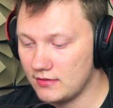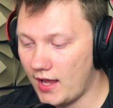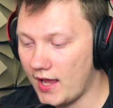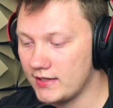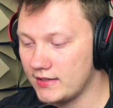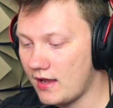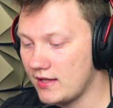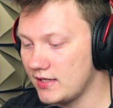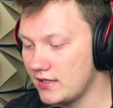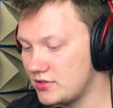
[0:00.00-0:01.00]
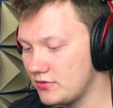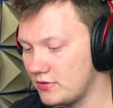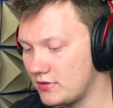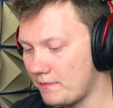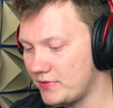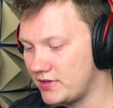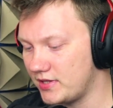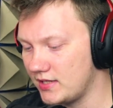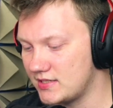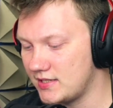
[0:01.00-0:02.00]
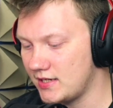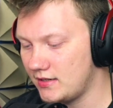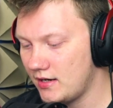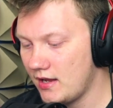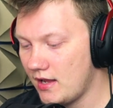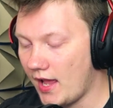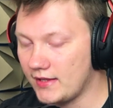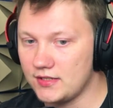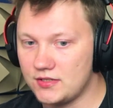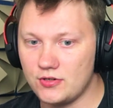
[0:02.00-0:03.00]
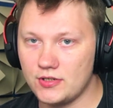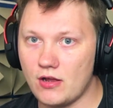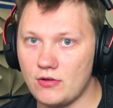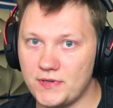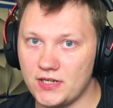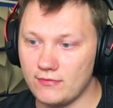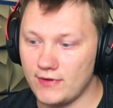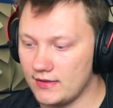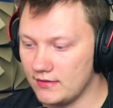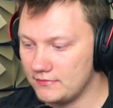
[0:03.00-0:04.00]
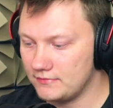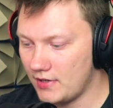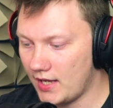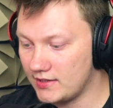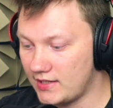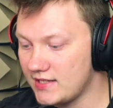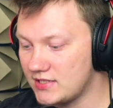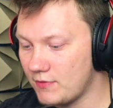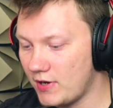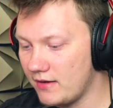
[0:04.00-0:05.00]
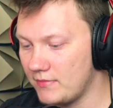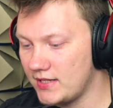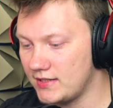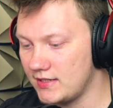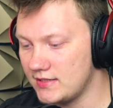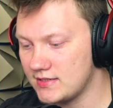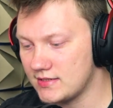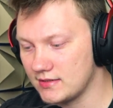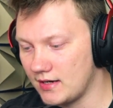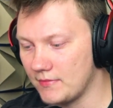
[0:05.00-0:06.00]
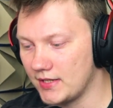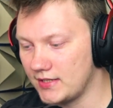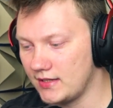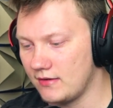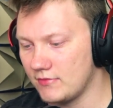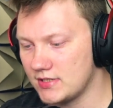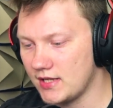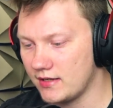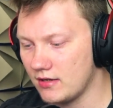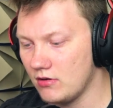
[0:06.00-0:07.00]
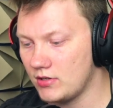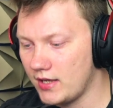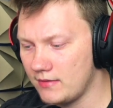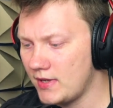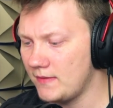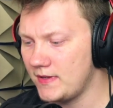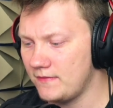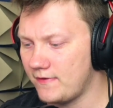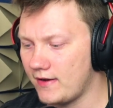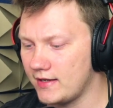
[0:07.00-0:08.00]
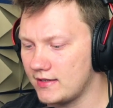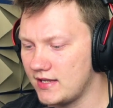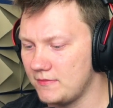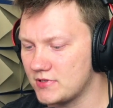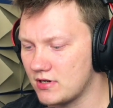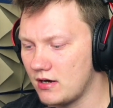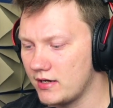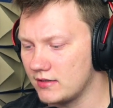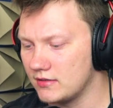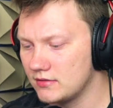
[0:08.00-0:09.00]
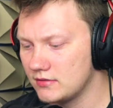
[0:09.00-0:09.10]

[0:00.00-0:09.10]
And I drew a couple things there, and they turned out pretty well. And that's why I made Instagram. And then I was like, okay, maybe if I keep drawing,